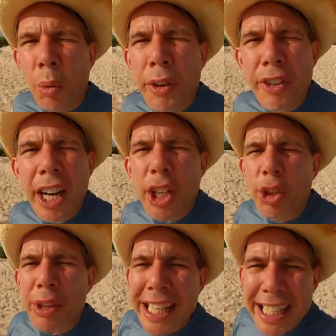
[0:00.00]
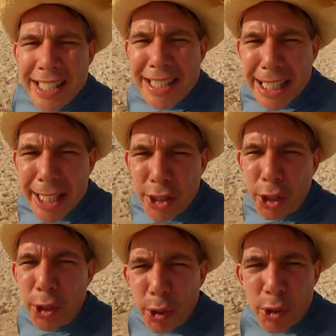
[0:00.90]
We've got green sea
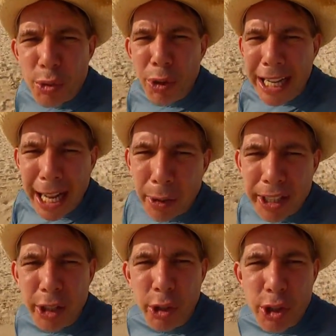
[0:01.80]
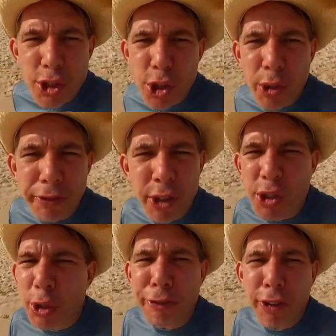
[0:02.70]
turtles right out here in the surf. They're
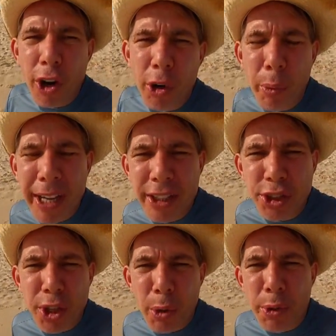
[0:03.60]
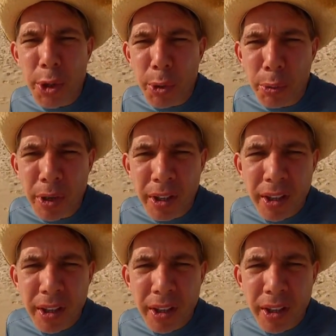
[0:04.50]
too far away to show you.